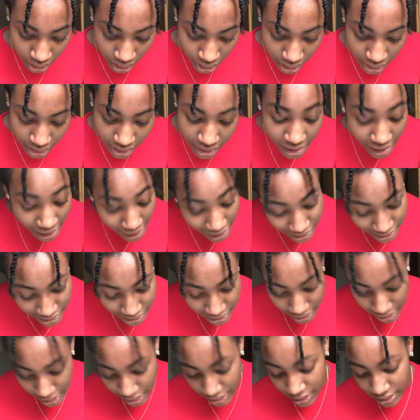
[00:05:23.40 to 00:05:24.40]
The next
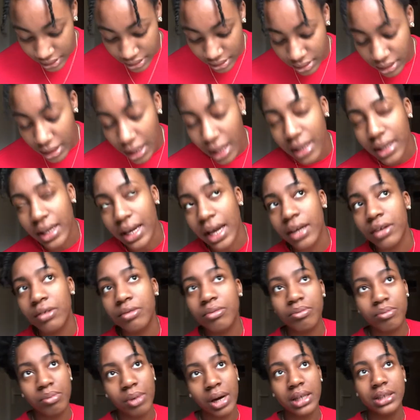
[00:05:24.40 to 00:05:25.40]
thing is like kind
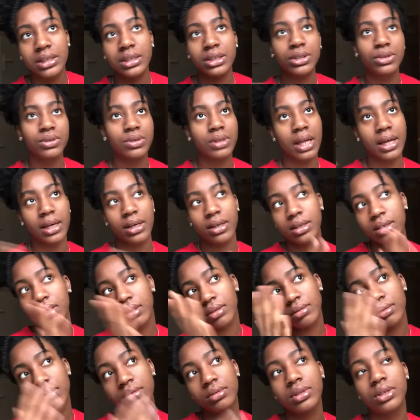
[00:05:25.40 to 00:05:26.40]
of branches to like
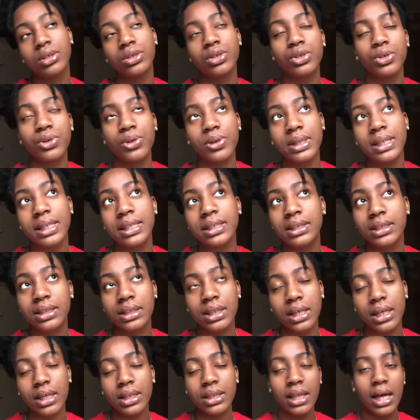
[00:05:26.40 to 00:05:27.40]
the New Orleans
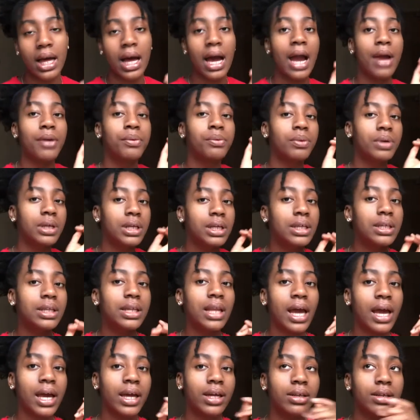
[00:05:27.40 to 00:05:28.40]
thing. That I really
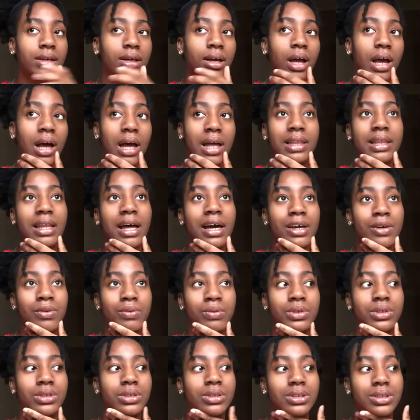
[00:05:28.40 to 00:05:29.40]
liked that
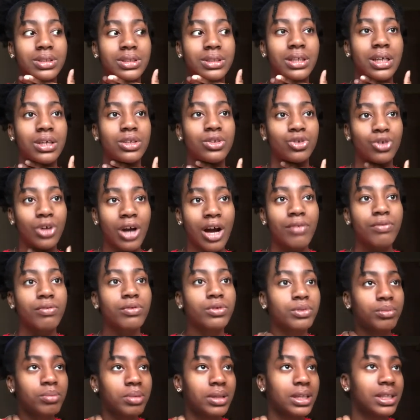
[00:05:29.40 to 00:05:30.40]
they
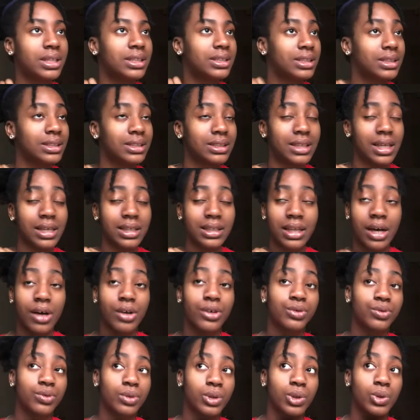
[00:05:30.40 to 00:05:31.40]
traveled places. Like that
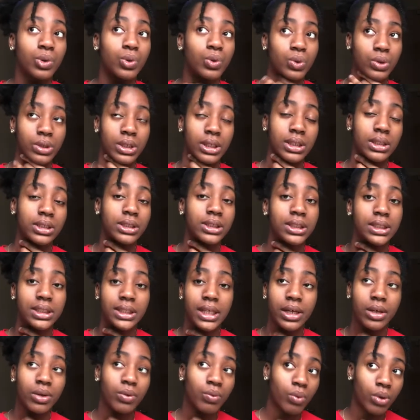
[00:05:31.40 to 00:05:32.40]
was really cool. They didn't
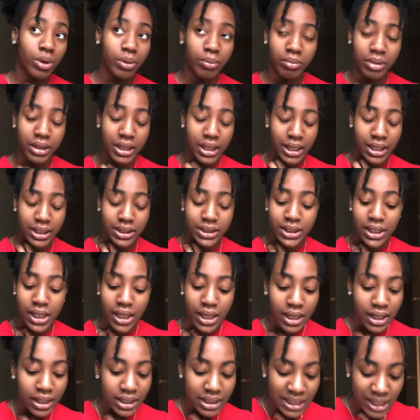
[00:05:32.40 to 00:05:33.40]
stay in one place.
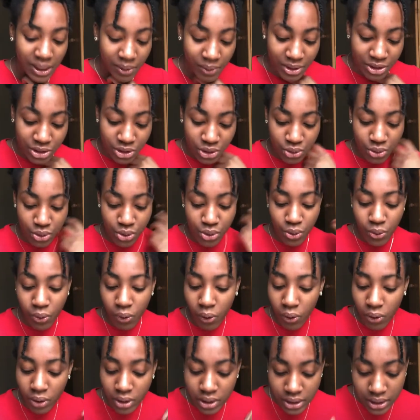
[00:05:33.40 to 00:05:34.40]
They went to New
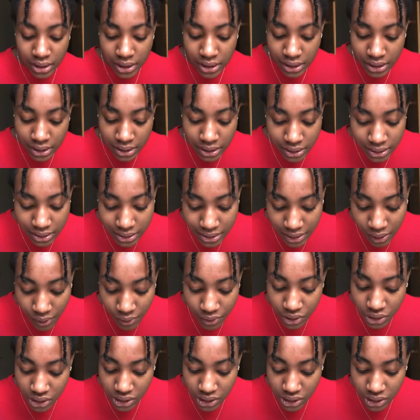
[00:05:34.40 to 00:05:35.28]
Orleans, they went to